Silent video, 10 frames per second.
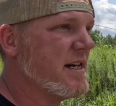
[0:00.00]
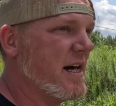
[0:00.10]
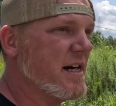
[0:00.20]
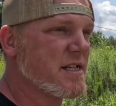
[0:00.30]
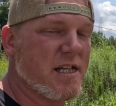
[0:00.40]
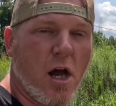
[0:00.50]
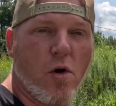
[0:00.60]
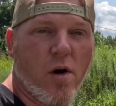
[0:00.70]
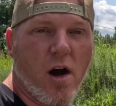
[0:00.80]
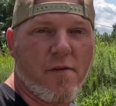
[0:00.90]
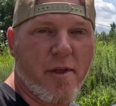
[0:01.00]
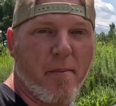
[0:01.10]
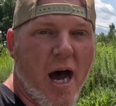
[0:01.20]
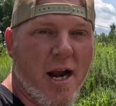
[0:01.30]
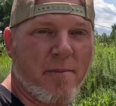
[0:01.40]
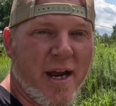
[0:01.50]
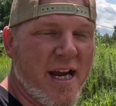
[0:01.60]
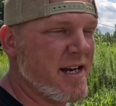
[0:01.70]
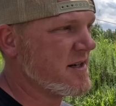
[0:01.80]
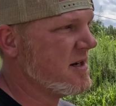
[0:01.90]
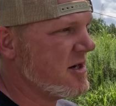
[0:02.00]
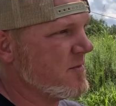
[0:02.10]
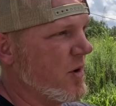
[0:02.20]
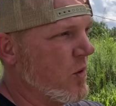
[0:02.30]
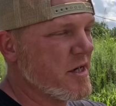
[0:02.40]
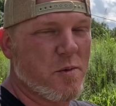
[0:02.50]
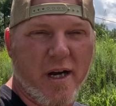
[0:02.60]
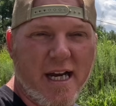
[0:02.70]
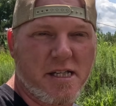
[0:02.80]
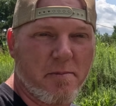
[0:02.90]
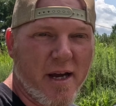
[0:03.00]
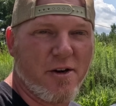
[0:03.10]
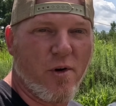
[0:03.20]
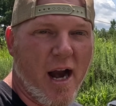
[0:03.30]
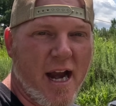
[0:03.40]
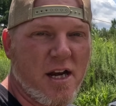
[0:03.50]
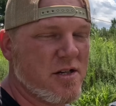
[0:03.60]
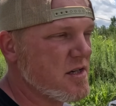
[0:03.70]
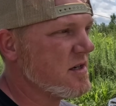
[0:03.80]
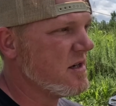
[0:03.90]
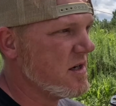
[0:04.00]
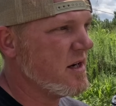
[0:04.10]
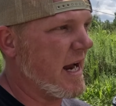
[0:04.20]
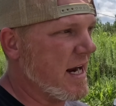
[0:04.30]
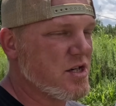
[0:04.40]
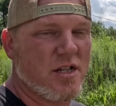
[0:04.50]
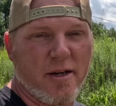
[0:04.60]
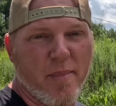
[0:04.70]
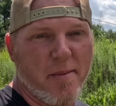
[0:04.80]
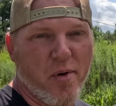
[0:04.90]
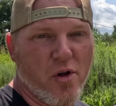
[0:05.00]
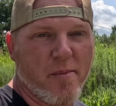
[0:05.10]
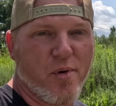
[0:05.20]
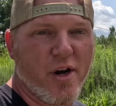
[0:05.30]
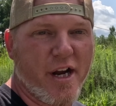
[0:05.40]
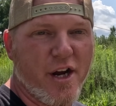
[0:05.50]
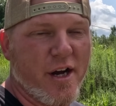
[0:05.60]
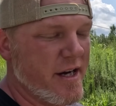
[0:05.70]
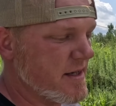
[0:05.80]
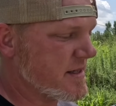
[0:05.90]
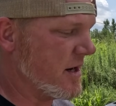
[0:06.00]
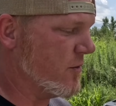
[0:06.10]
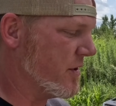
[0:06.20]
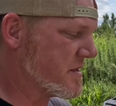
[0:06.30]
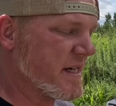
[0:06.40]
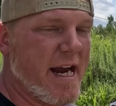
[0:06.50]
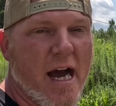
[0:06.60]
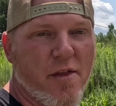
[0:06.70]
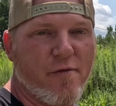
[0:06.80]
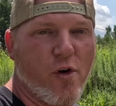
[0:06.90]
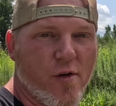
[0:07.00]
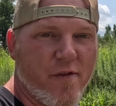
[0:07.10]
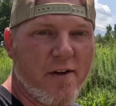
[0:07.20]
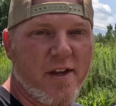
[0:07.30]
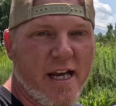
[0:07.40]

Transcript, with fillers: uh, slower off the bottom end, but once we get to mid-range, it should be pulling pretty good. So we'll see how the 450